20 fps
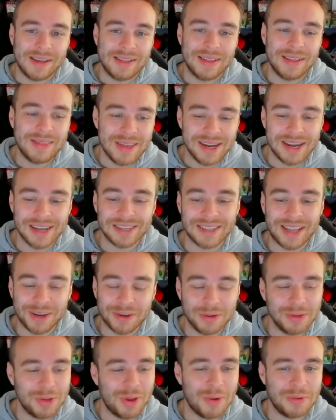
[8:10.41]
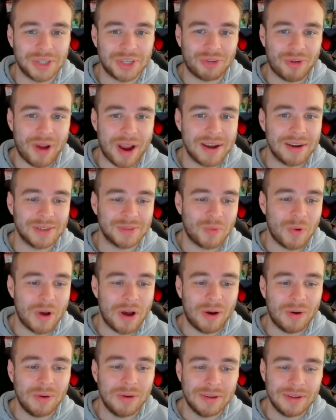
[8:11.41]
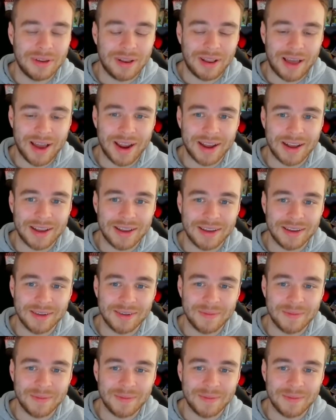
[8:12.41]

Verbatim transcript: the thing is, I could go to Trent as well, like,